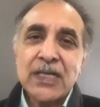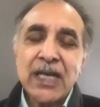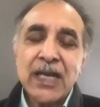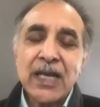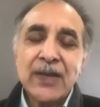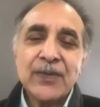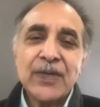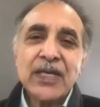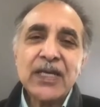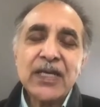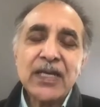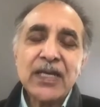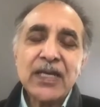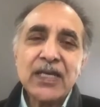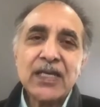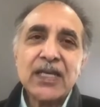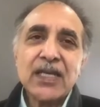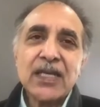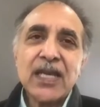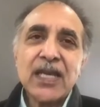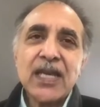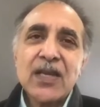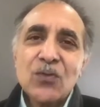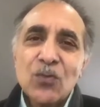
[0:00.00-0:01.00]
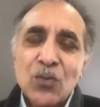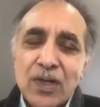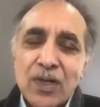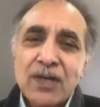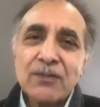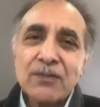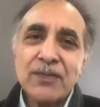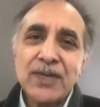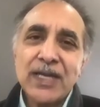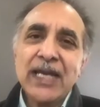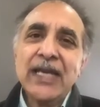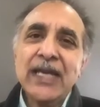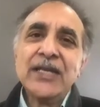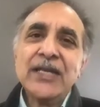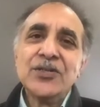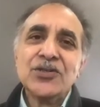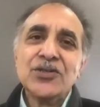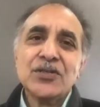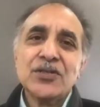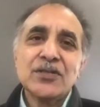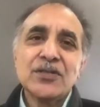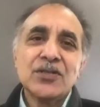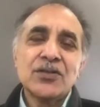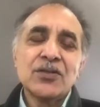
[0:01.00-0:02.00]
I mean, can one
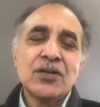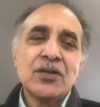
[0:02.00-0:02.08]
imagine,